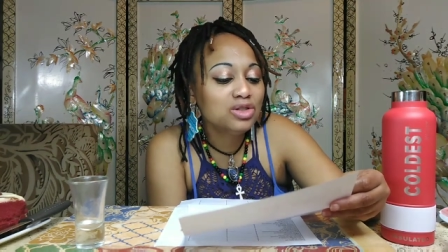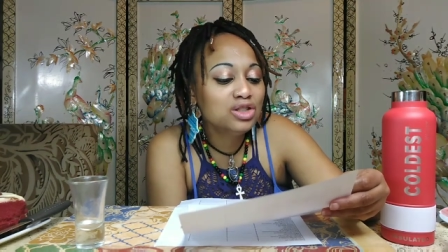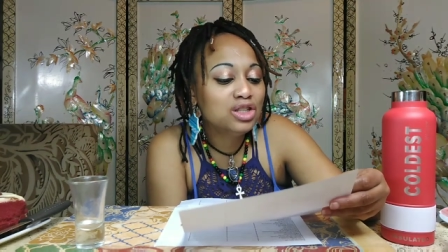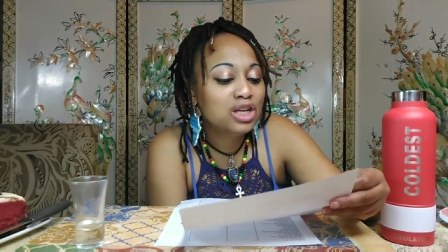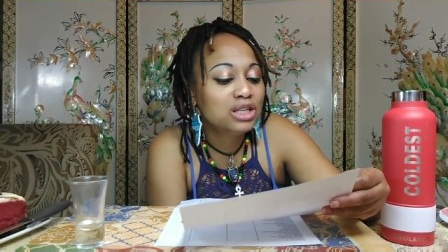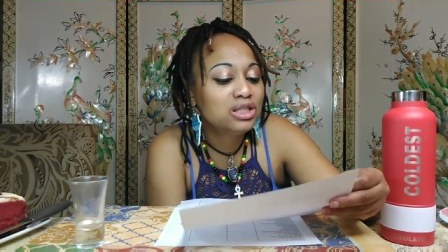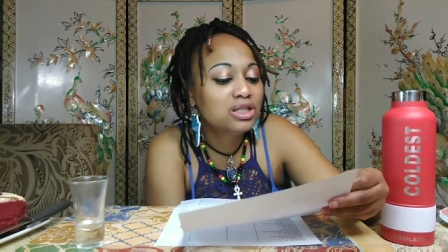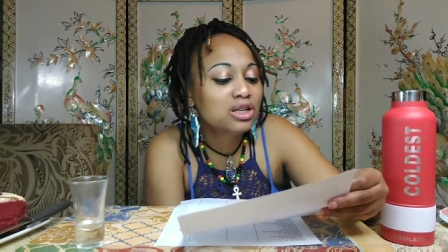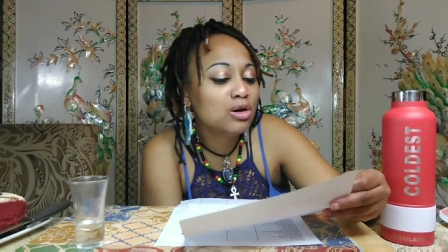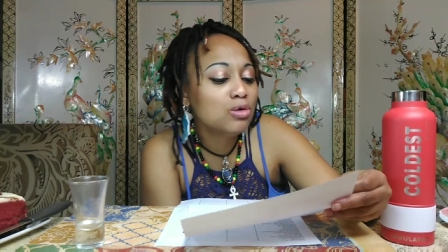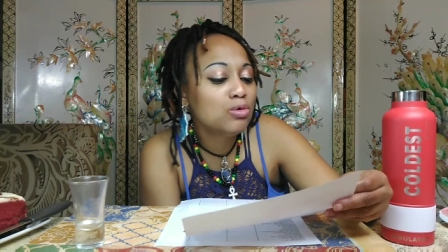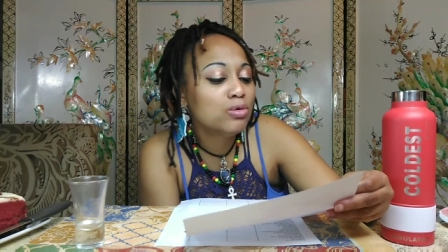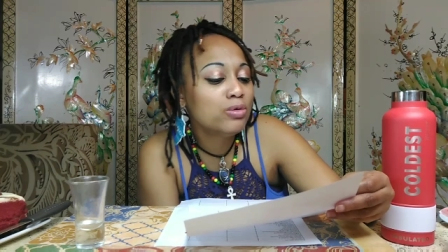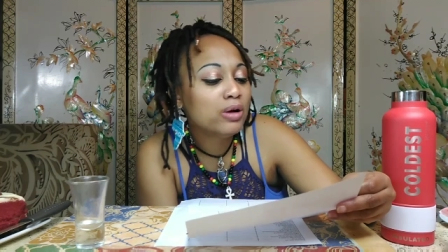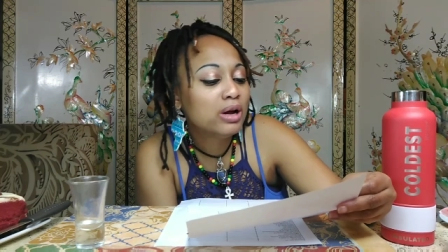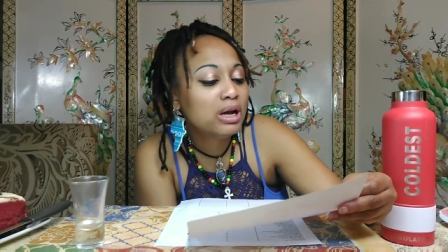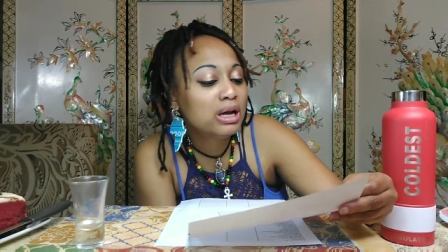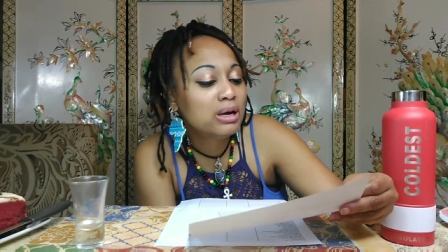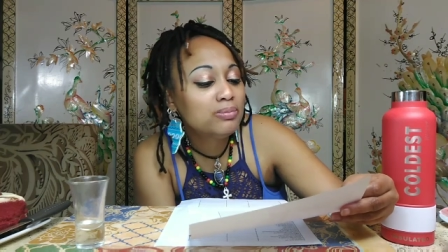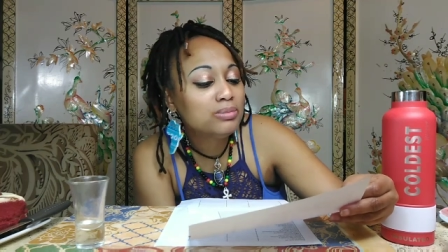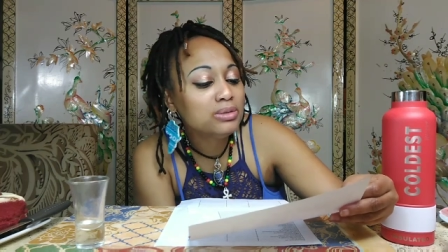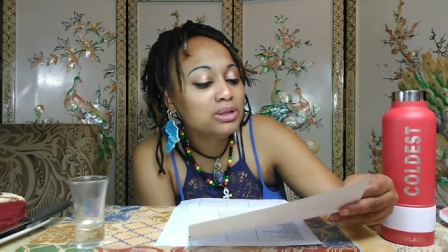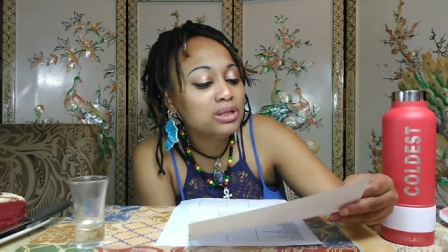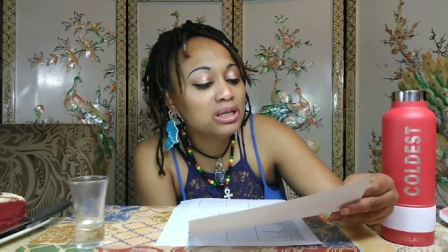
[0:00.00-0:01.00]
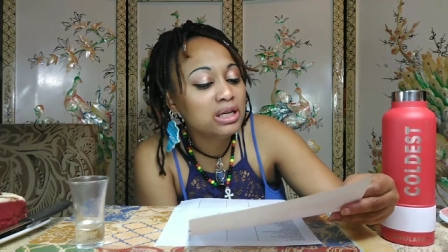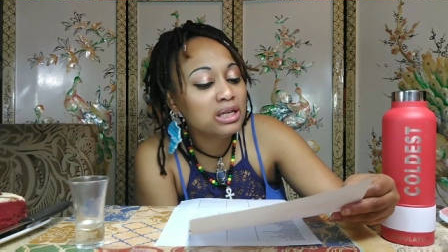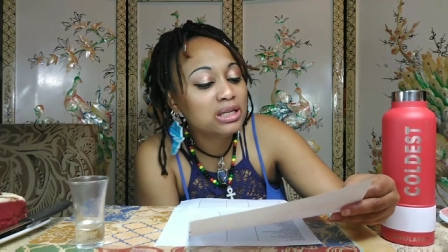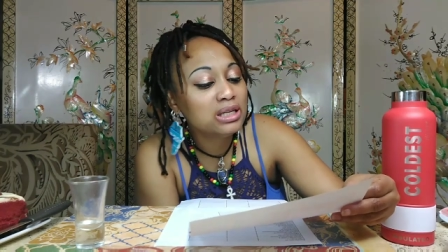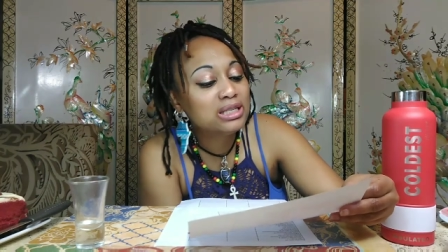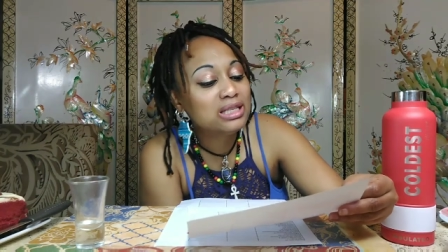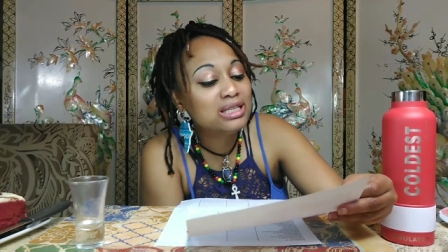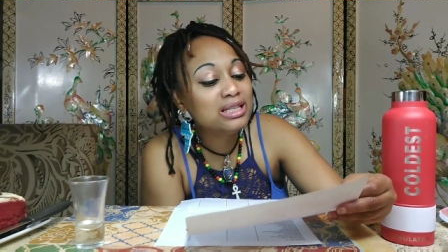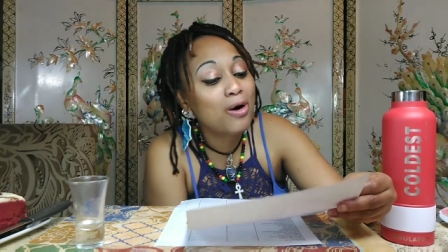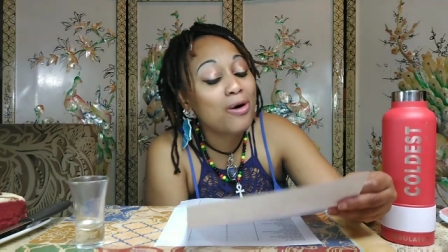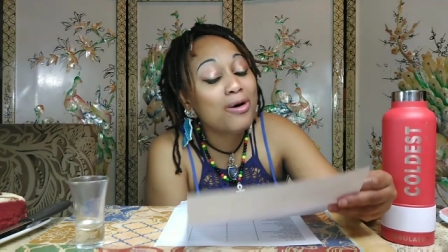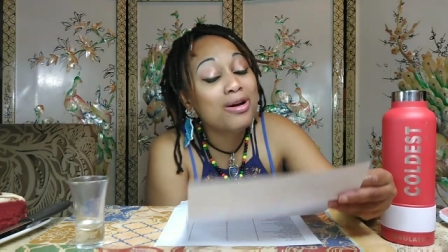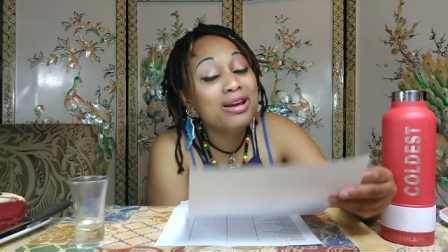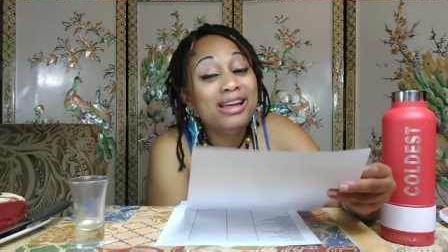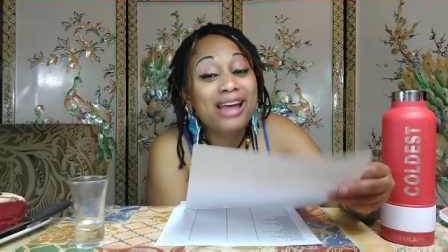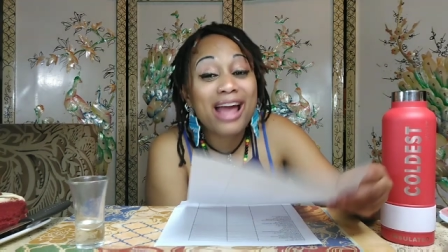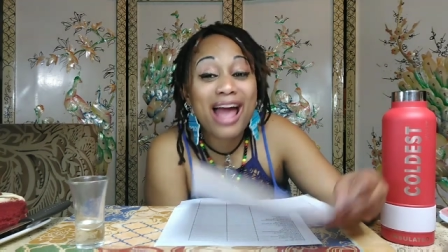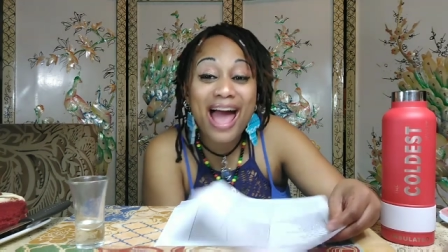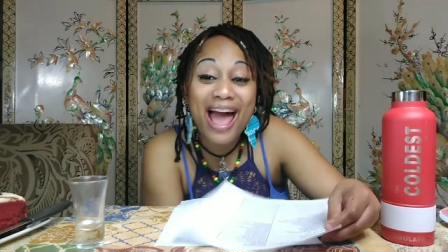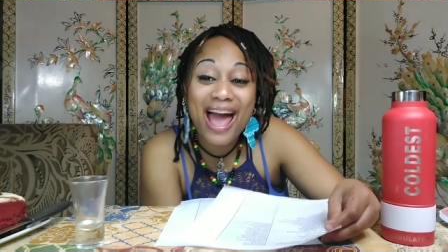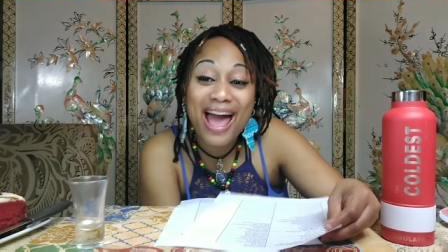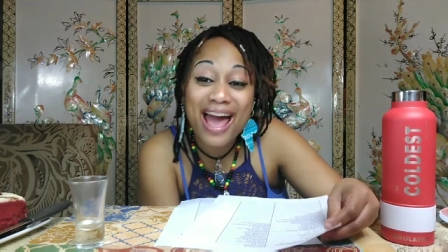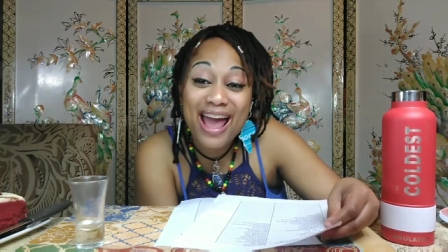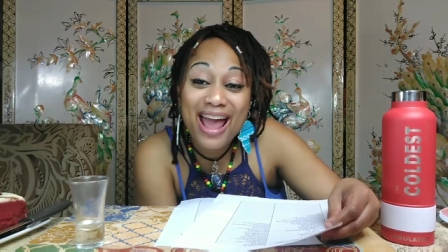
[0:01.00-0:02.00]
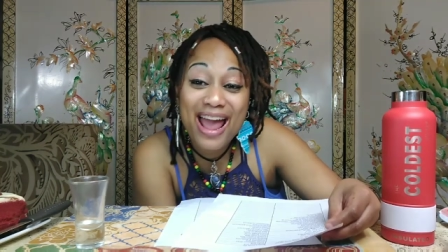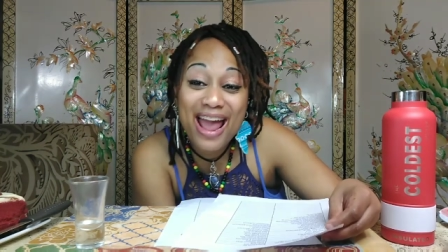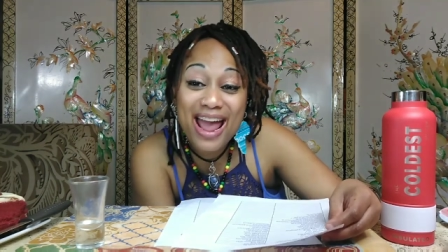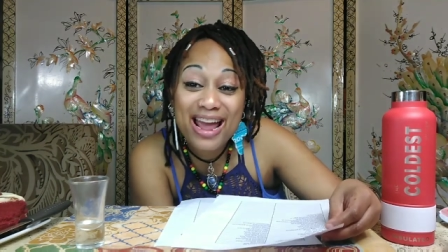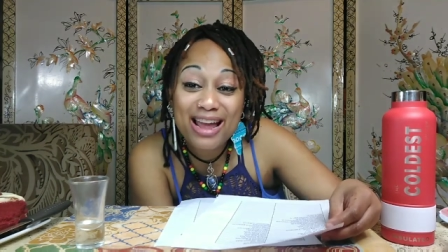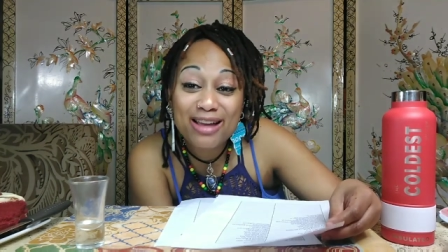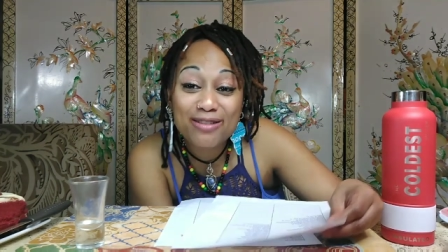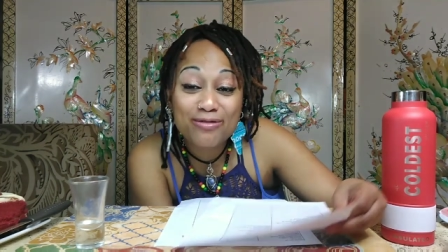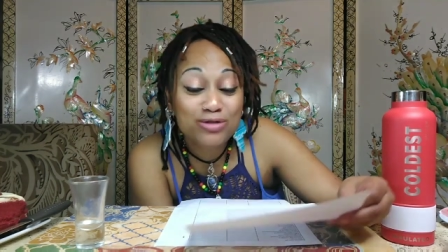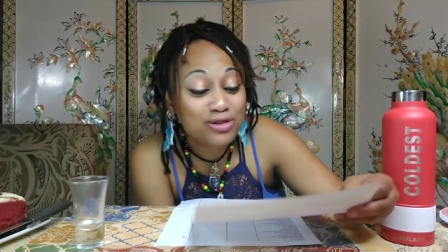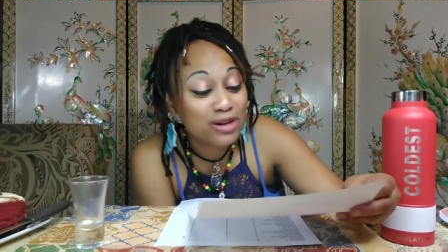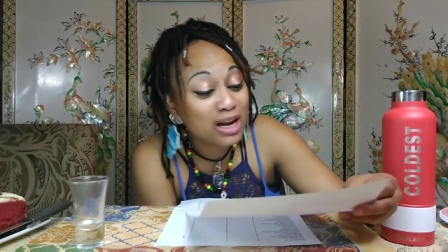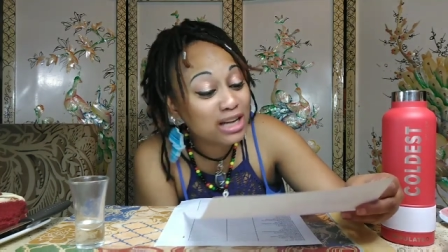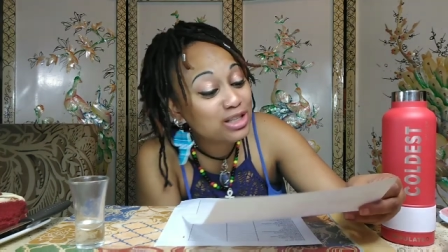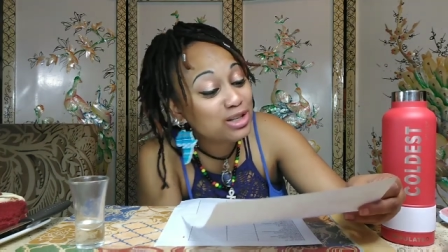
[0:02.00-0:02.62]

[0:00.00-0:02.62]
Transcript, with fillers: Jessica Wims is on the 8th.